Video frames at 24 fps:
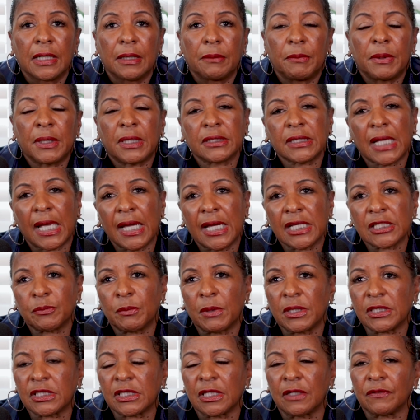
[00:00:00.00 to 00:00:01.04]
Because I asked
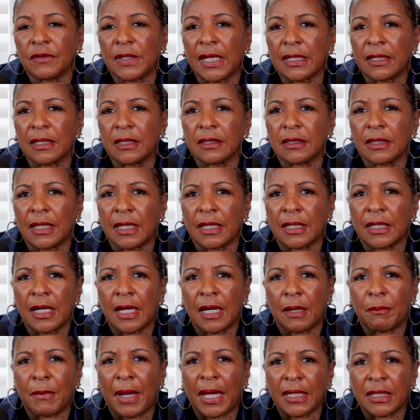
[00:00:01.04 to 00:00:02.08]
myself, like
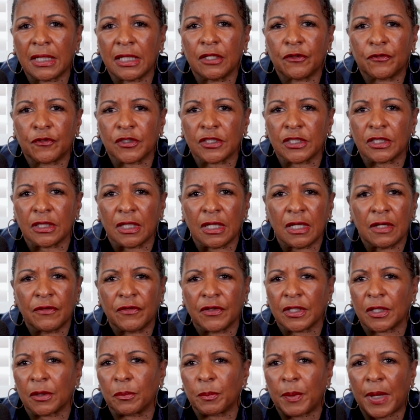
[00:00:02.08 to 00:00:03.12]
God, my gift is love
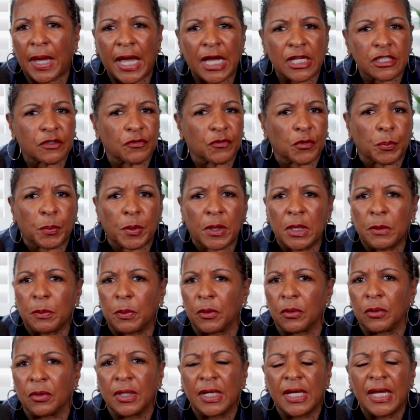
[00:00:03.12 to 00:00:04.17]
and compassion for
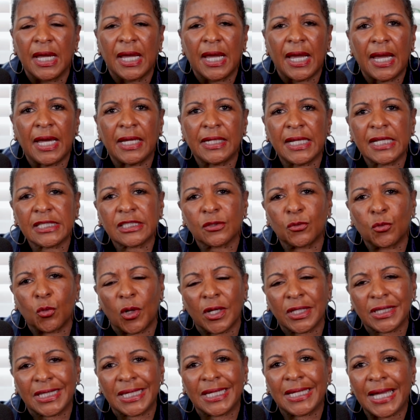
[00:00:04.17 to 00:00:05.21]
people. And that's the
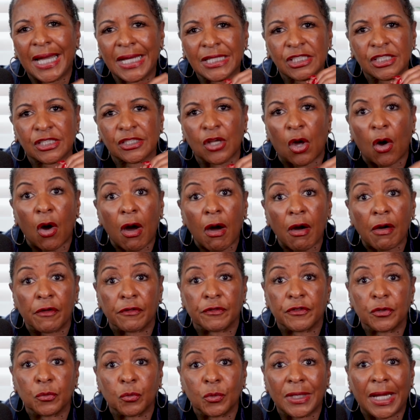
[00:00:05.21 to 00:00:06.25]
one thing I
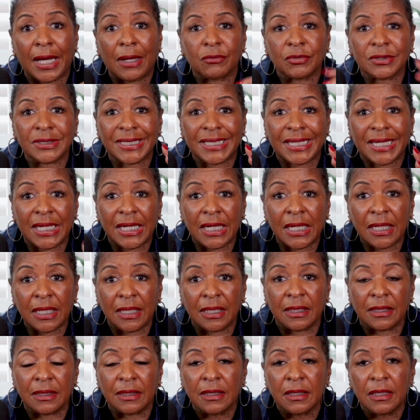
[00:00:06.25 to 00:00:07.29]
starved when I was a
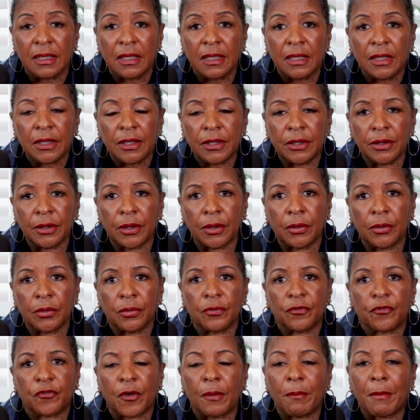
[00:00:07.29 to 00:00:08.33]
kid,
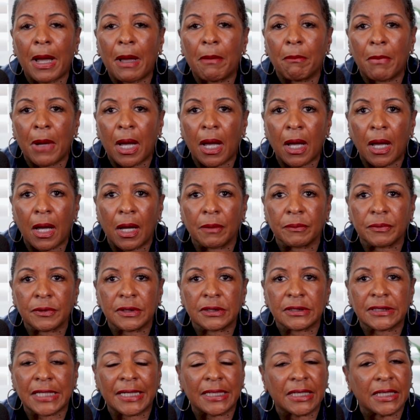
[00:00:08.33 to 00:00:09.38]
from my mom,
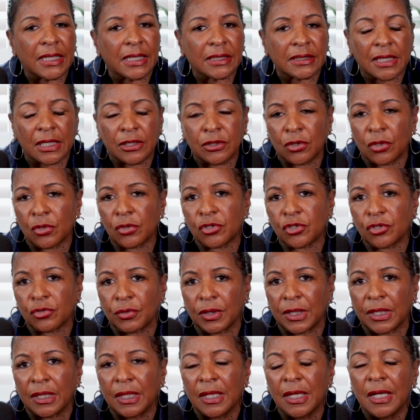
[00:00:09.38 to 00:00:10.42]
because I didn't get that
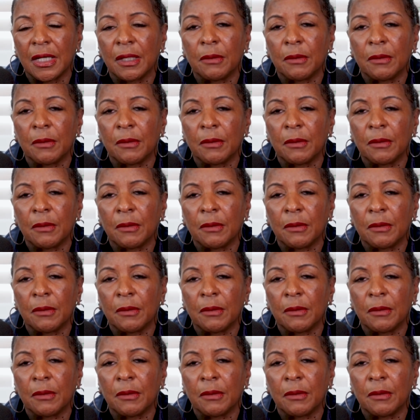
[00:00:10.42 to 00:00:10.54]
nurturing.